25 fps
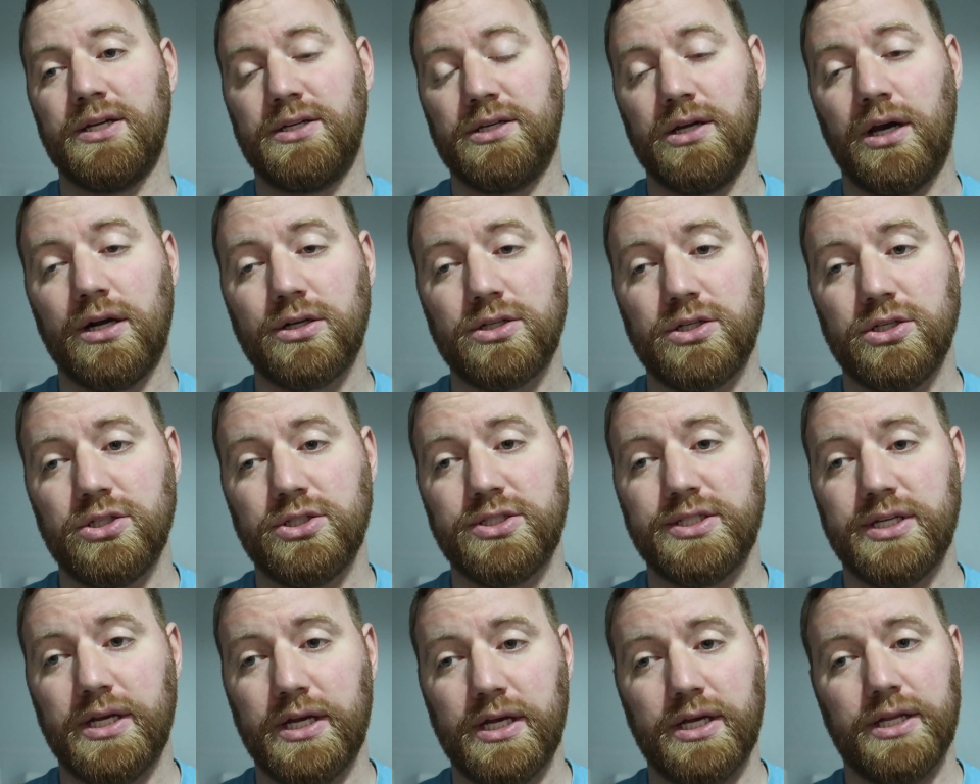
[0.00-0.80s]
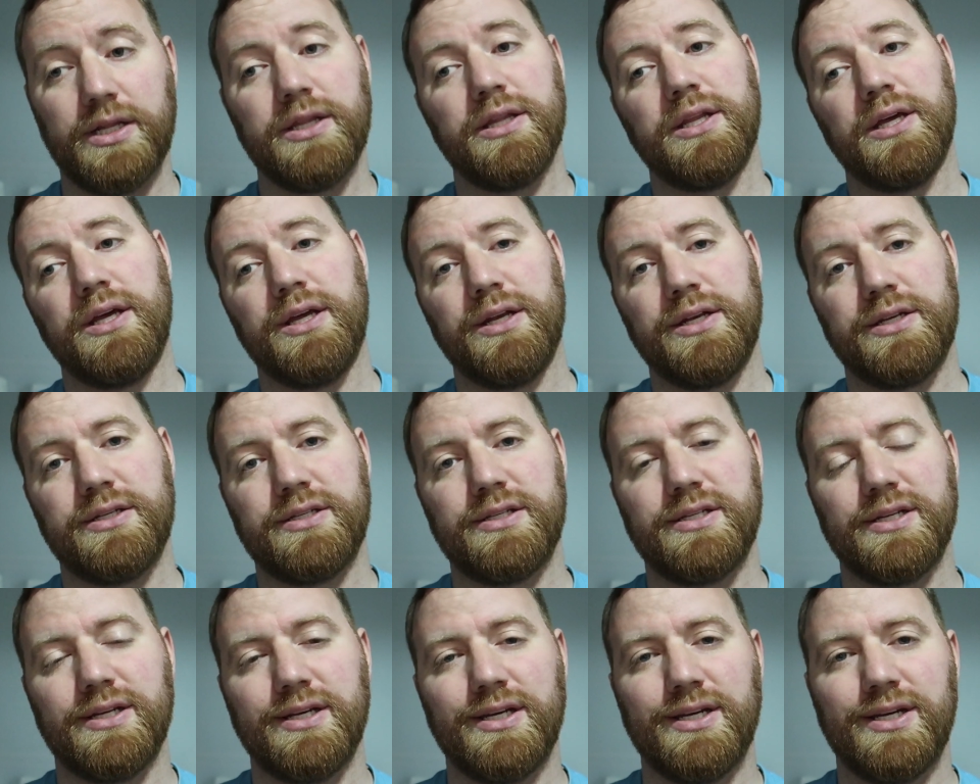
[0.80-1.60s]
doctor said
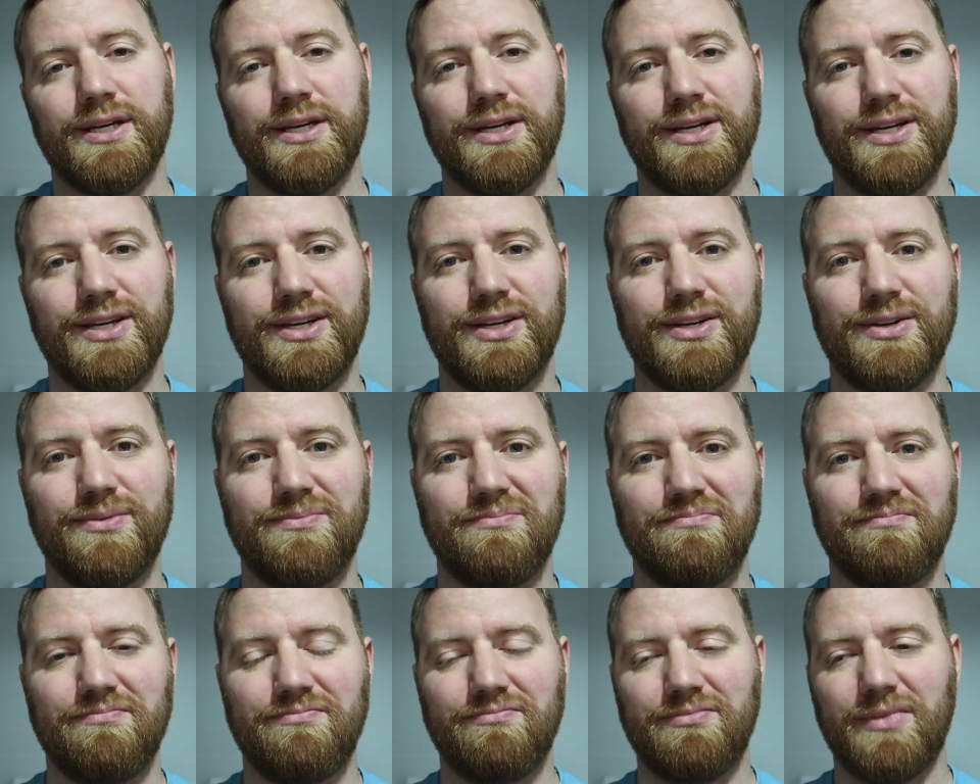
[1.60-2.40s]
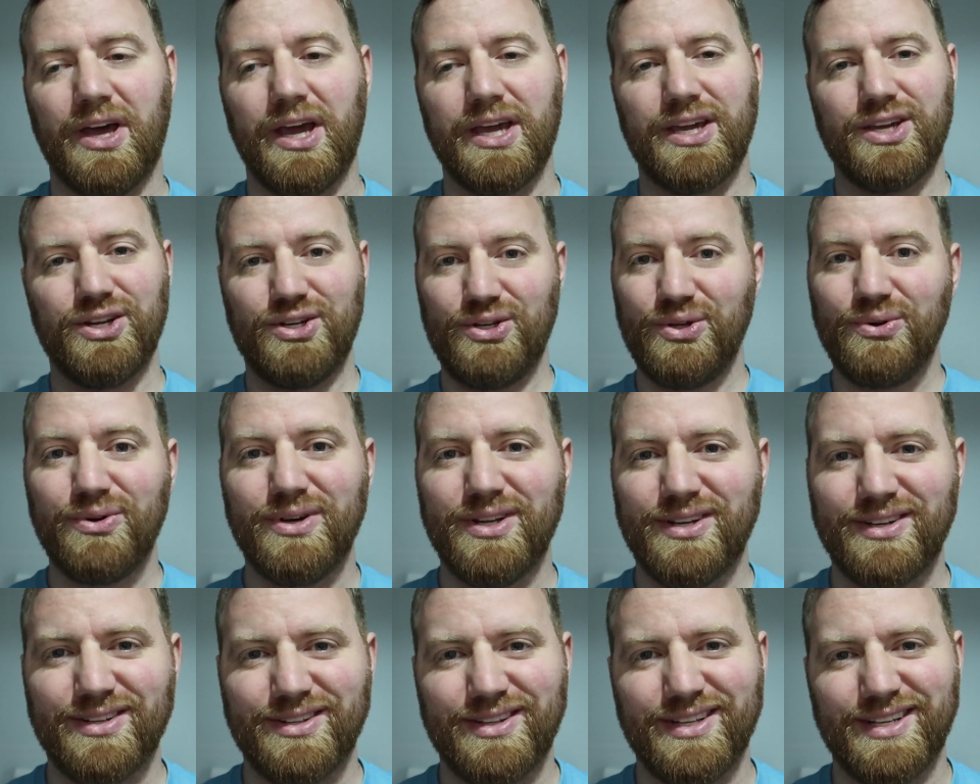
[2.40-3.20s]
that I can do
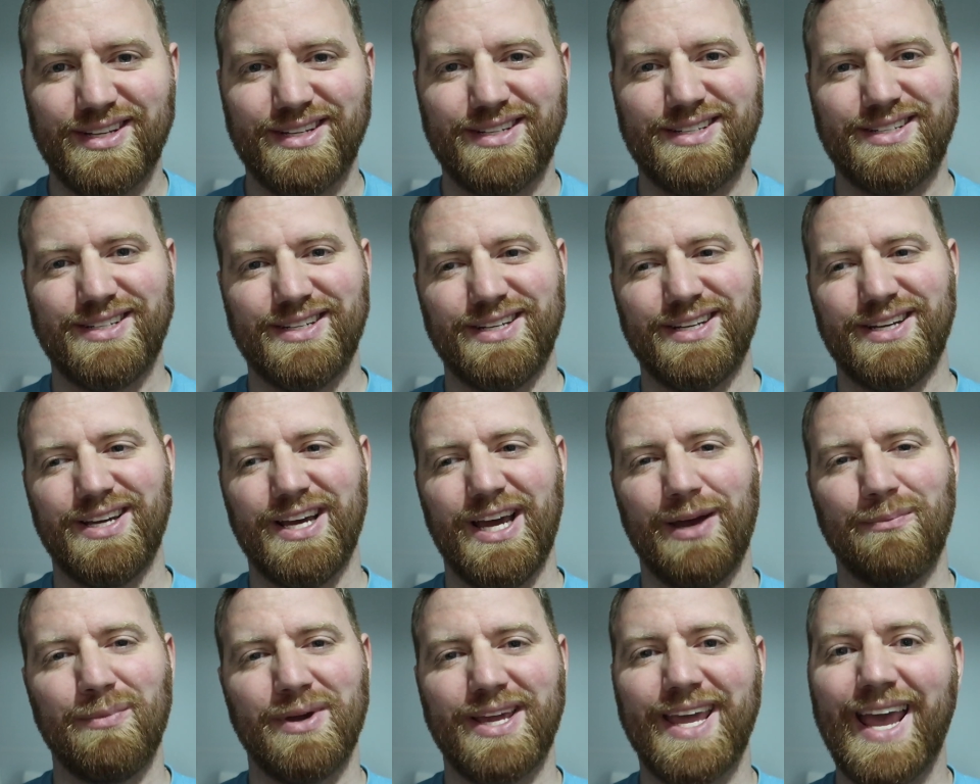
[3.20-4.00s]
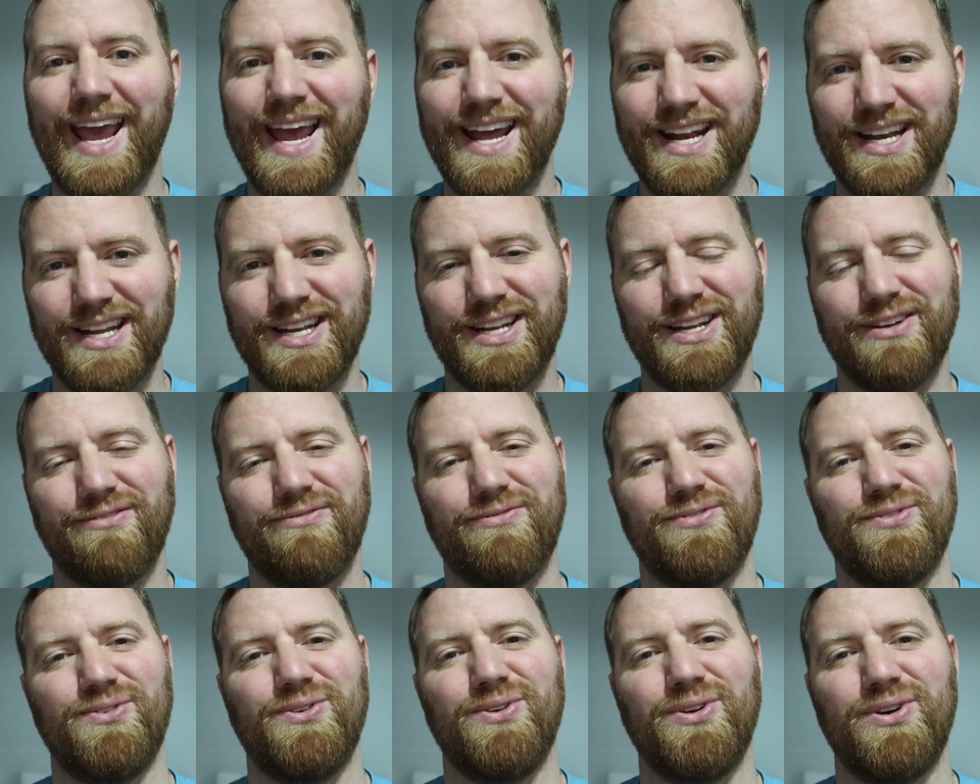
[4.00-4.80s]
it, that I'm a candidate
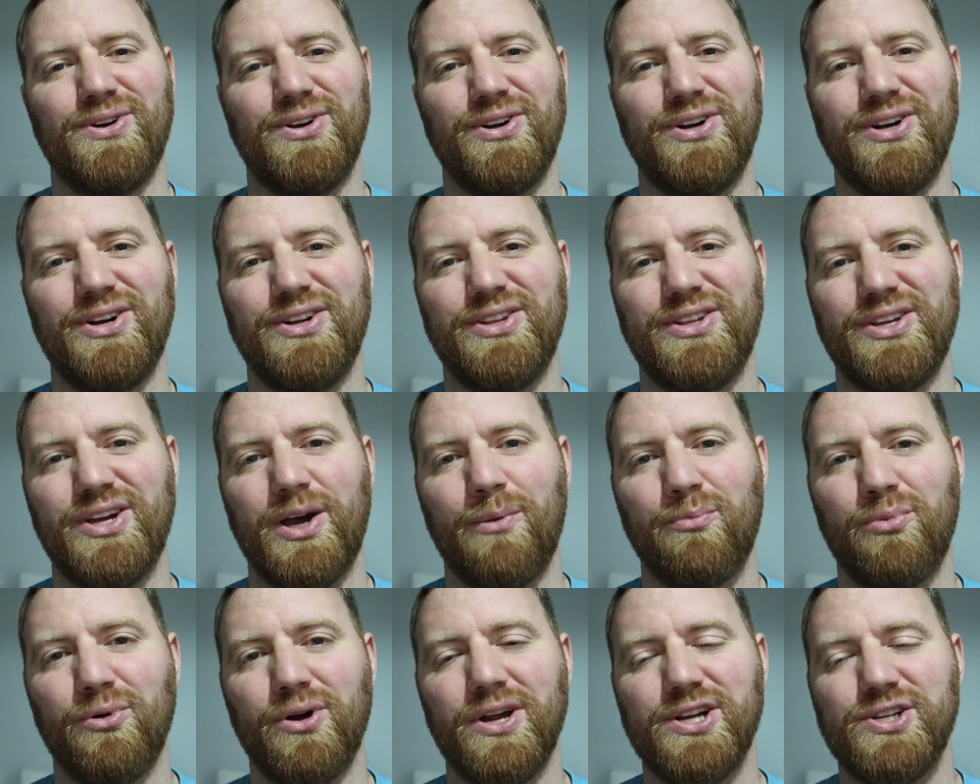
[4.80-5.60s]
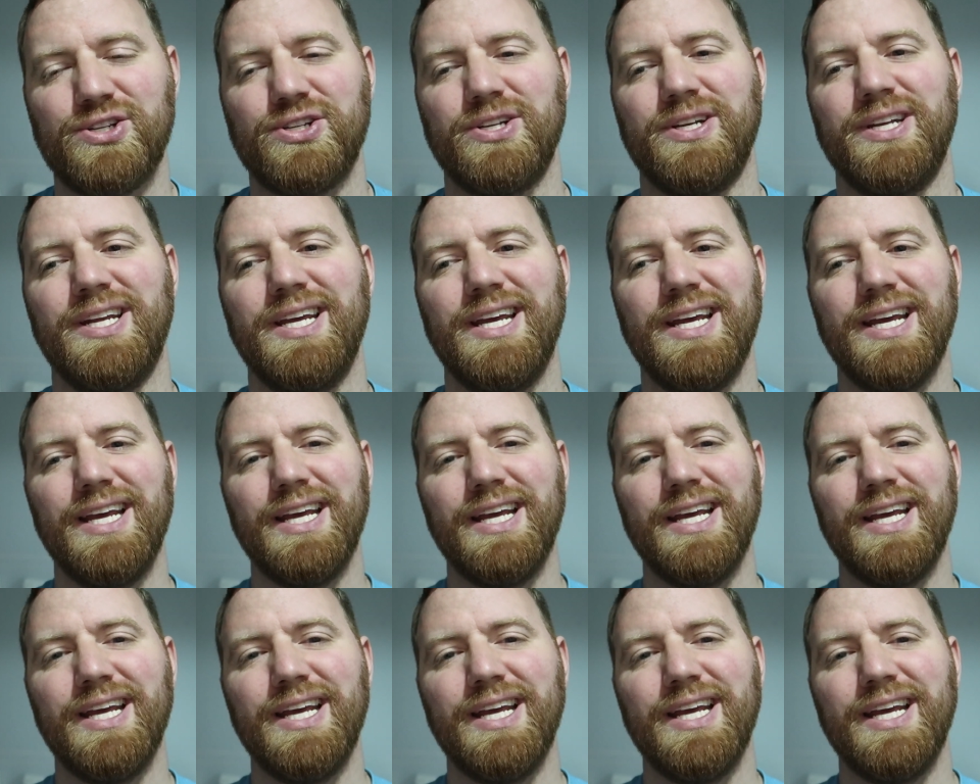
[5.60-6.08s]
for the operation.